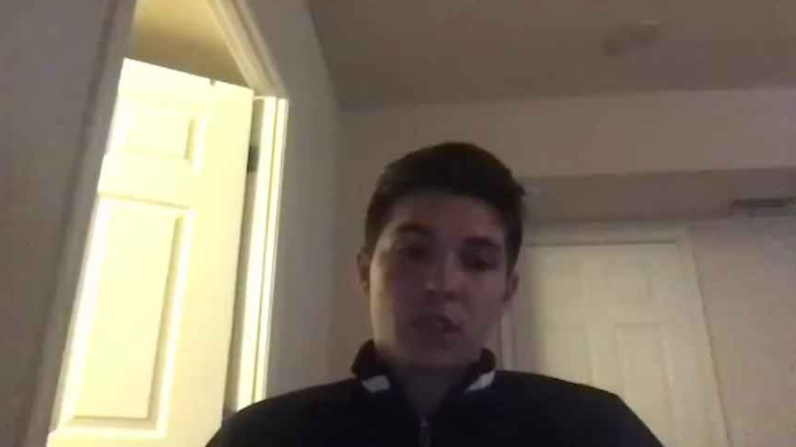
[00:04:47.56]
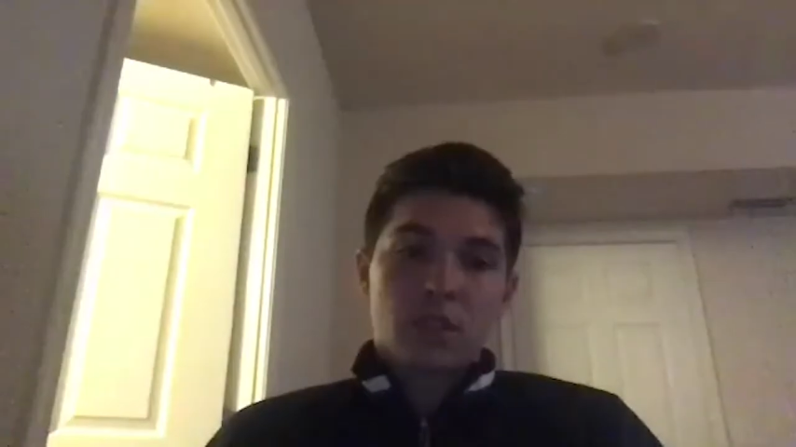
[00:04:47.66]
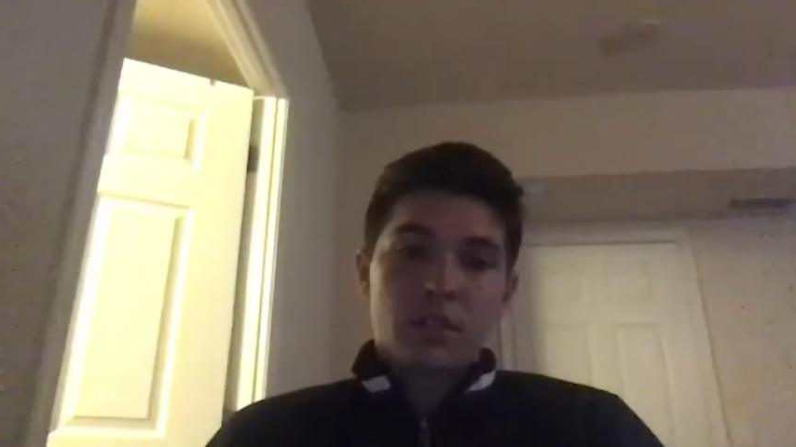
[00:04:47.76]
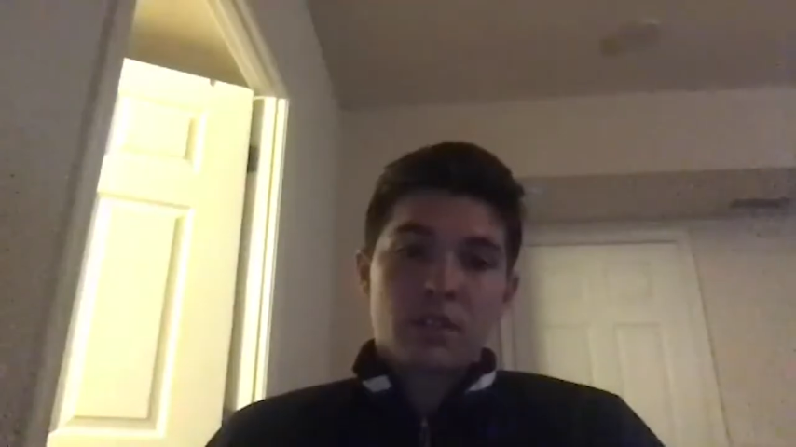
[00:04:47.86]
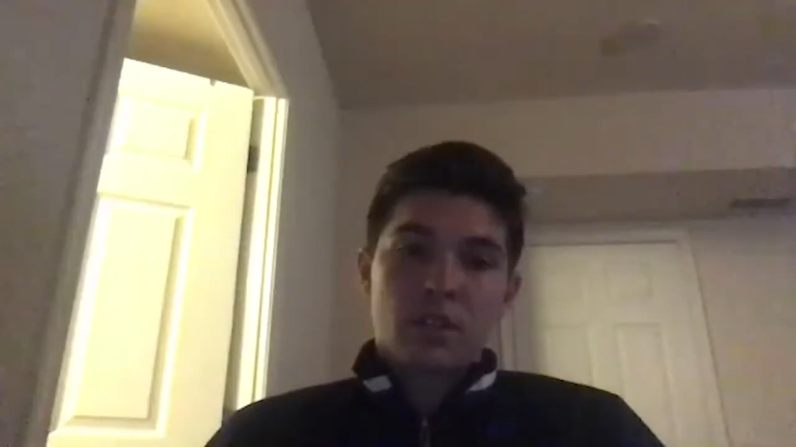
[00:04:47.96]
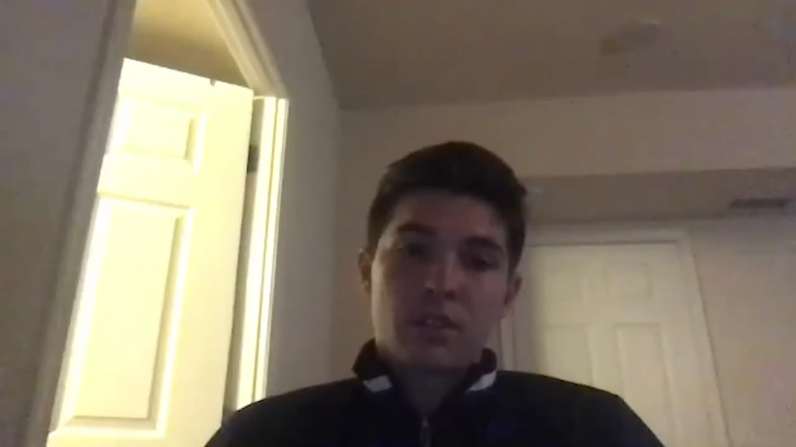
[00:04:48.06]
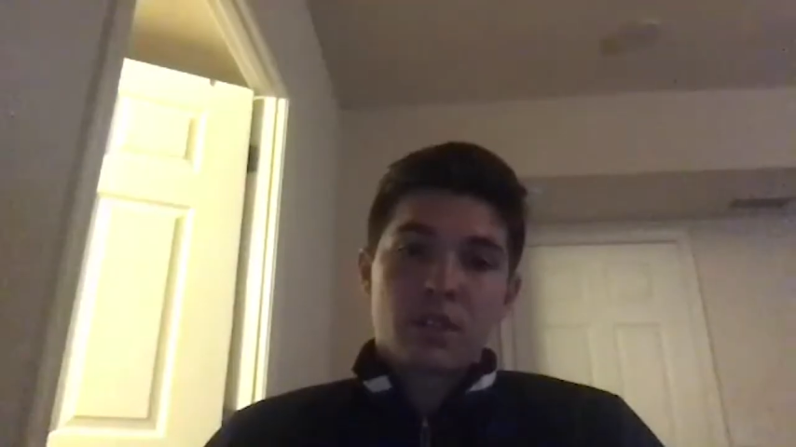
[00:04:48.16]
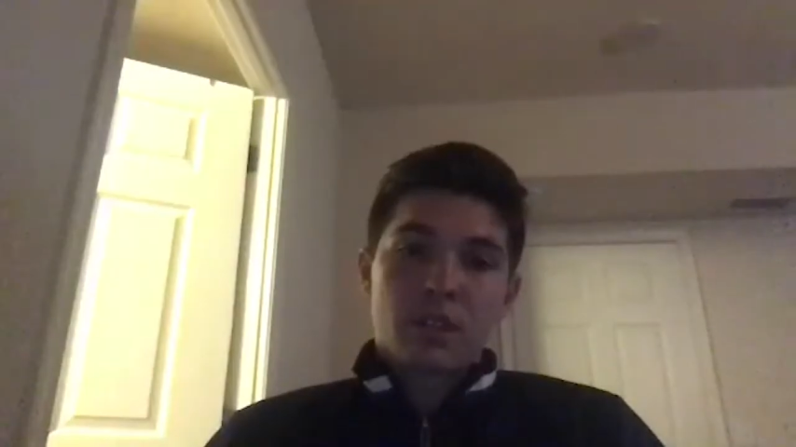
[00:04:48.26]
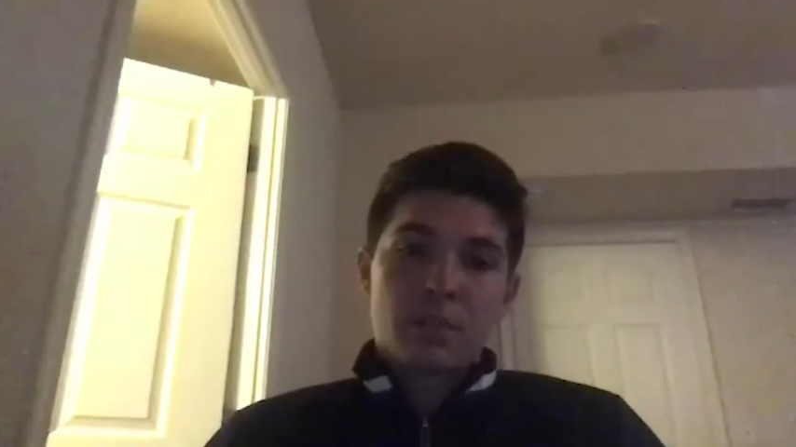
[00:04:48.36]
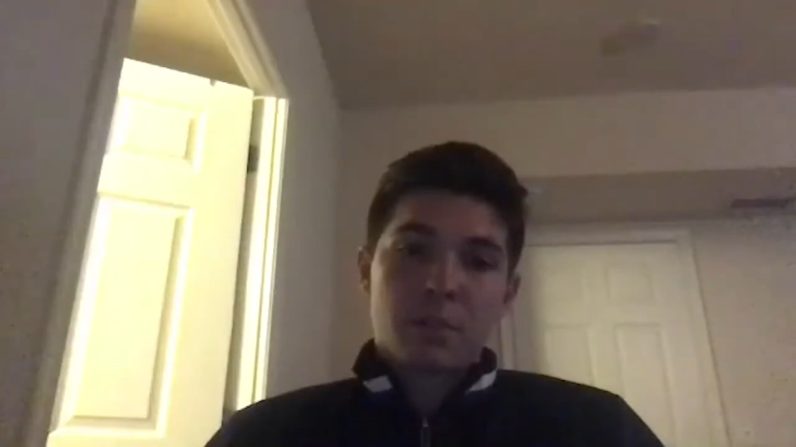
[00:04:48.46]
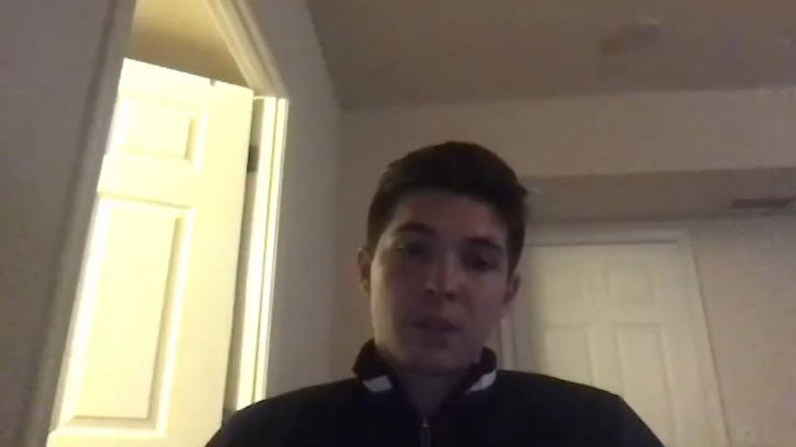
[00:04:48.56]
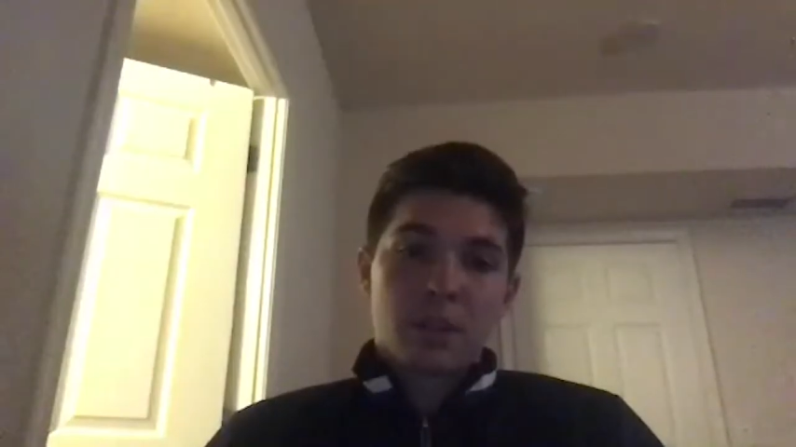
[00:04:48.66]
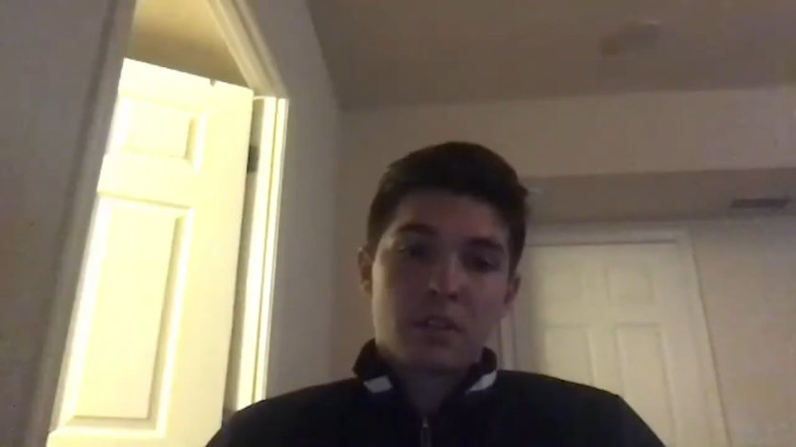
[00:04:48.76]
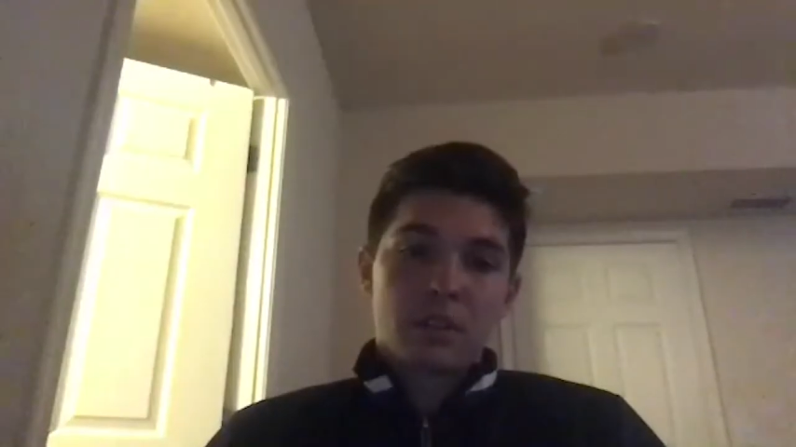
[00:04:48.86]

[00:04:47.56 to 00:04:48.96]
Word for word: COVID's offset us, but